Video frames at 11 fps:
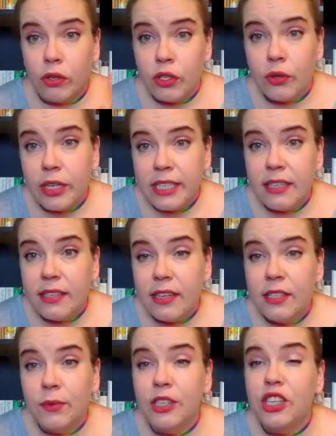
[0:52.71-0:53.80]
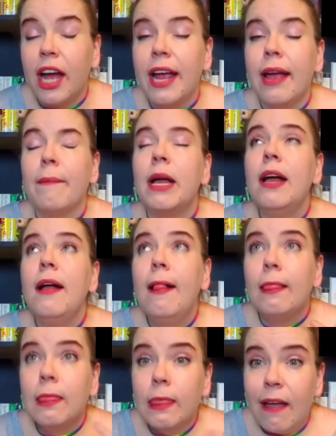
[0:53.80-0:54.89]
Story seasons, which I am
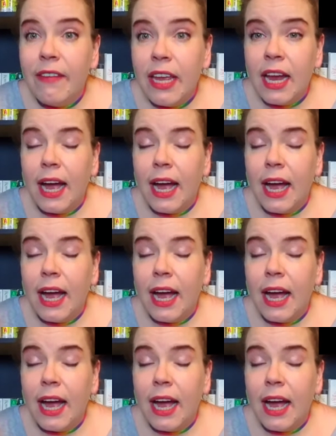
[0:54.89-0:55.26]
loving.